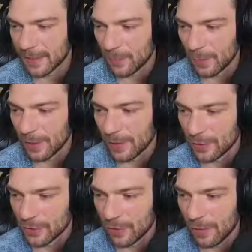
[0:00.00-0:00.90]
we'll
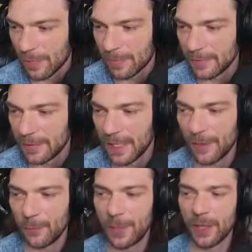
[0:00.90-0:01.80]
show up. There
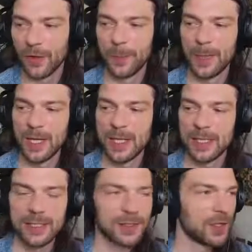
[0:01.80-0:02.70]
we go.
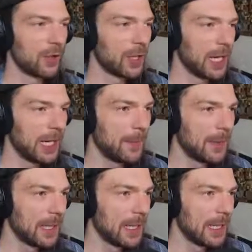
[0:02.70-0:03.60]
So, okay.
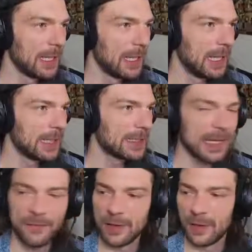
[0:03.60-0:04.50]
Let's
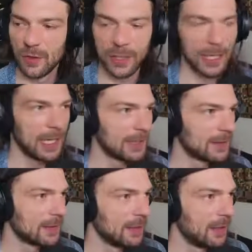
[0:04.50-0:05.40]
have a look
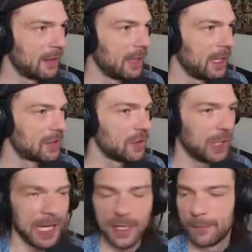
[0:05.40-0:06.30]
at the thing
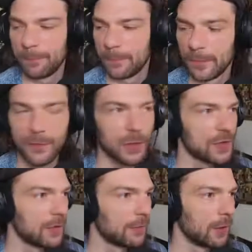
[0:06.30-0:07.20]
together,
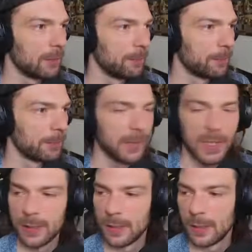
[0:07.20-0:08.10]
first of all.
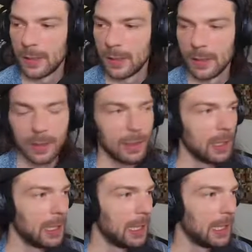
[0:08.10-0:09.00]

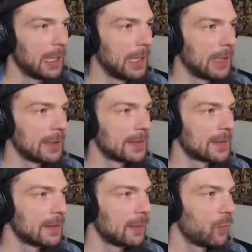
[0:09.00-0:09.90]
And
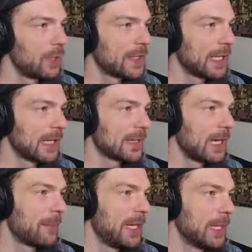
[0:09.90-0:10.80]
we start up here.